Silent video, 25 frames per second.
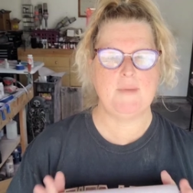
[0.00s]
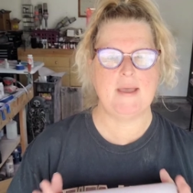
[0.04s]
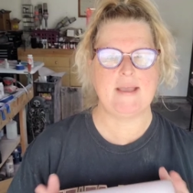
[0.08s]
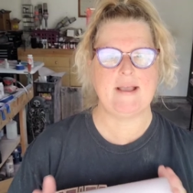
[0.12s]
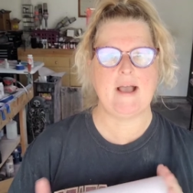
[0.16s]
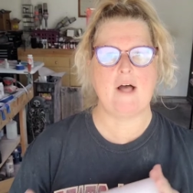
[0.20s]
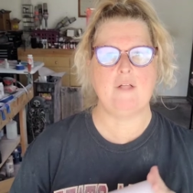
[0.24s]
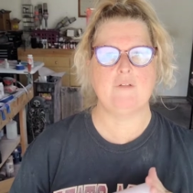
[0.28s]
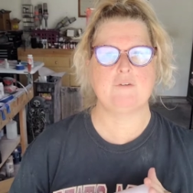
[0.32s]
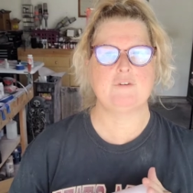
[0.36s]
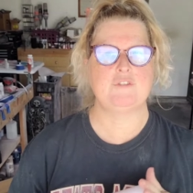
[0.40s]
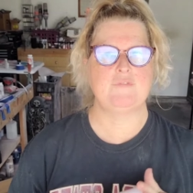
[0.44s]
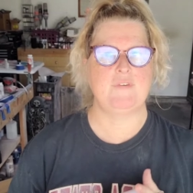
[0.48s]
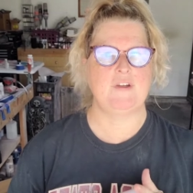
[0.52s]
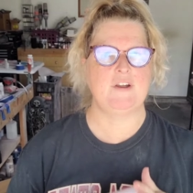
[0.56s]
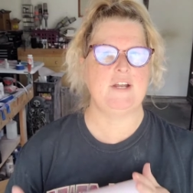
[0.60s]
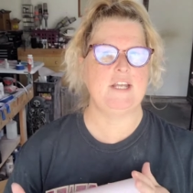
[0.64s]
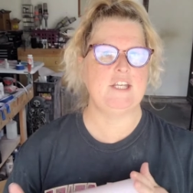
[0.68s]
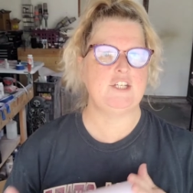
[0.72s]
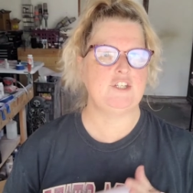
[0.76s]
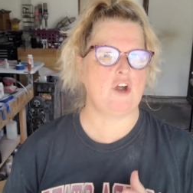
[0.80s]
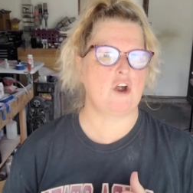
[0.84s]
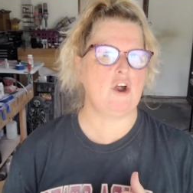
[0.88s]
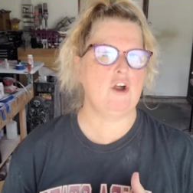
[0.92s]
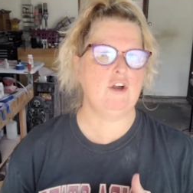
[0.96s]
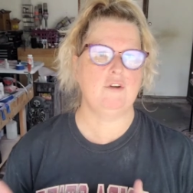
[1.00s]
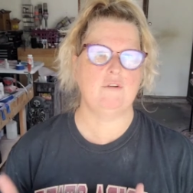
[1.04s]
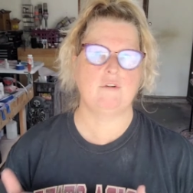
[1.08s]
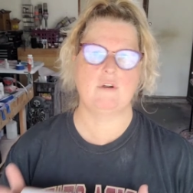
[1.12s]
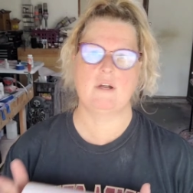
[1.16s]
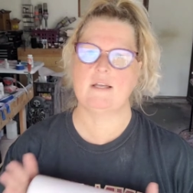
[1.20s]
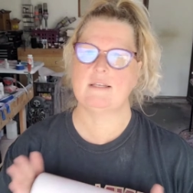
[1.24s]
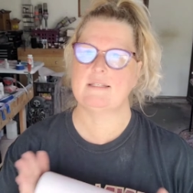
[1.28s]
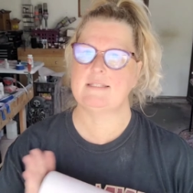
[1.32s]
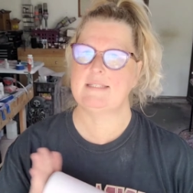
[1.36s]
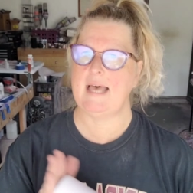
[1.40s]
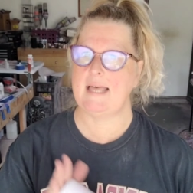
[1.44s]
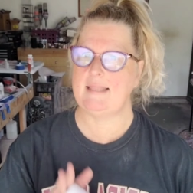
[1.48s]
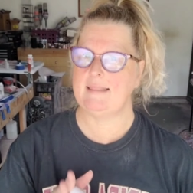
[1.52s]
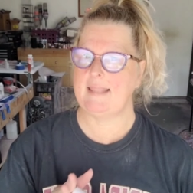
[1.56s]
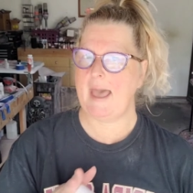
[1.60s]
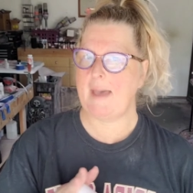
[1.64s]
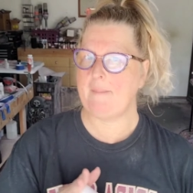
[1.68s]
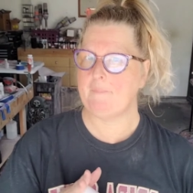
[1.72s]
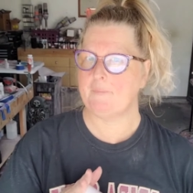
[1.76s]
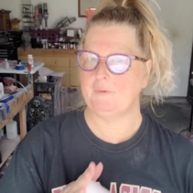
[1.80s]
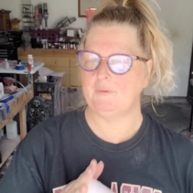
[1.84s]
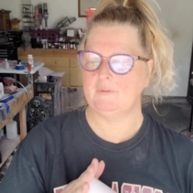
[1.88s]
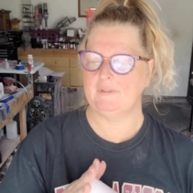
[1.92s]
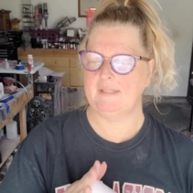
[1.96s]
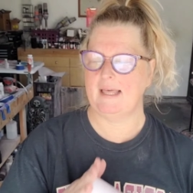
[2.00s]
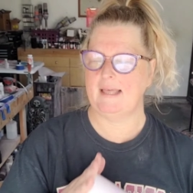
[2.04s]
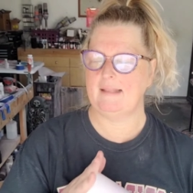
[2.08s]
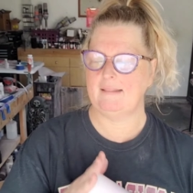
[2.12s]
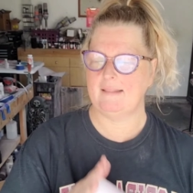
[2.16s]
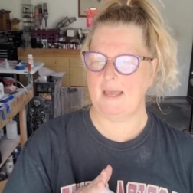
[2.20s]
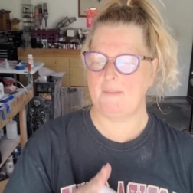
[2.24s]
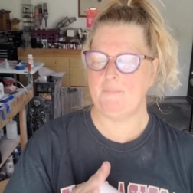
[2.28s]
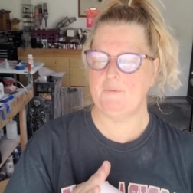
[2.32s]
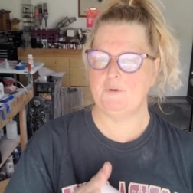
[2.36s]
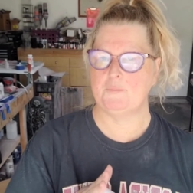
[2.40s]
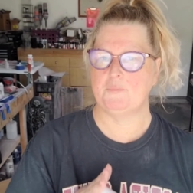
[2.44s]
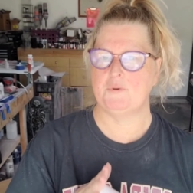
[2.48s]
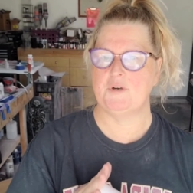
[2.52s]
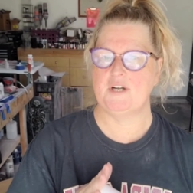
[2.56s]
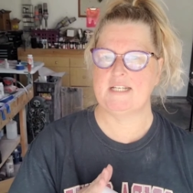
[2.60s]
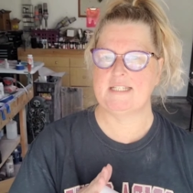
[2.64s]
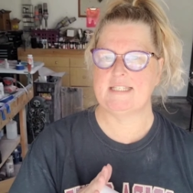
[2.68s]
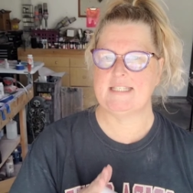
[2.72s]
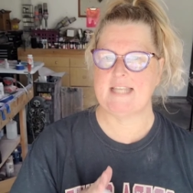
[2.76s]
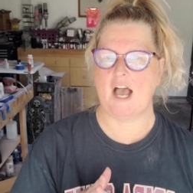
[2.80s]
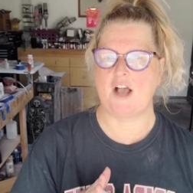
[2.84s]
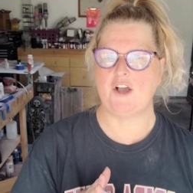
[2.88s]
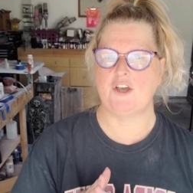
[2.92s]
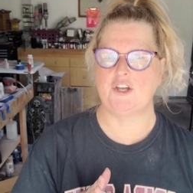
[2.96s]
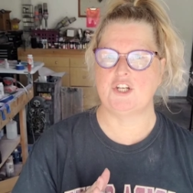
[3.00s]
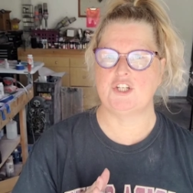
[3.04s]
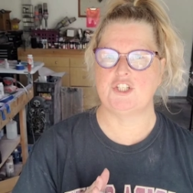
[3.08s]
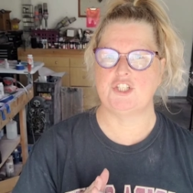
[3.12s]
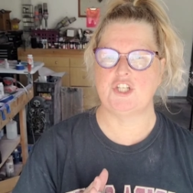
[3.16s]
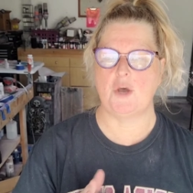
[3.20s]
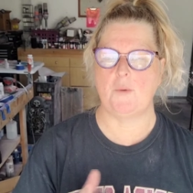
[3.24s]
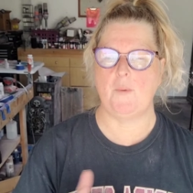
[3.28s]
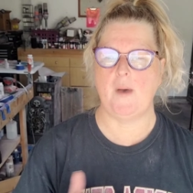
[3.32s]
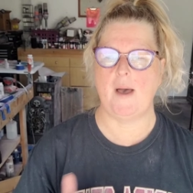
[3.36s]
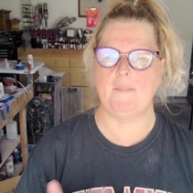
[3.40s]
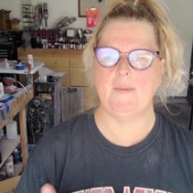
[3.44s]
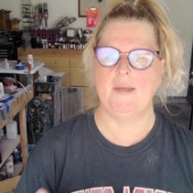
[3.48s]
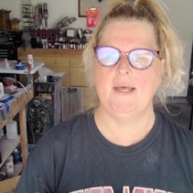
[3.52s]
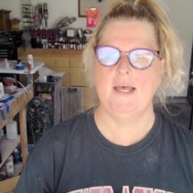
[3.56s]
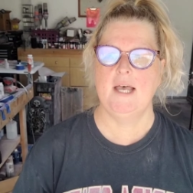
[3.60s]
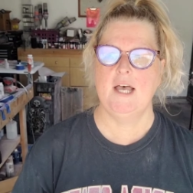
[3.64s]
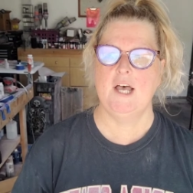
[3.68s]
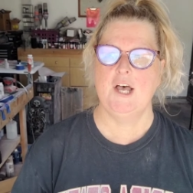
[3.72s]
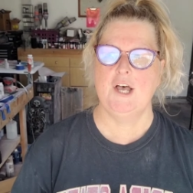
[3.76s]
do my colors very dark or else that leopard print is not going to show up.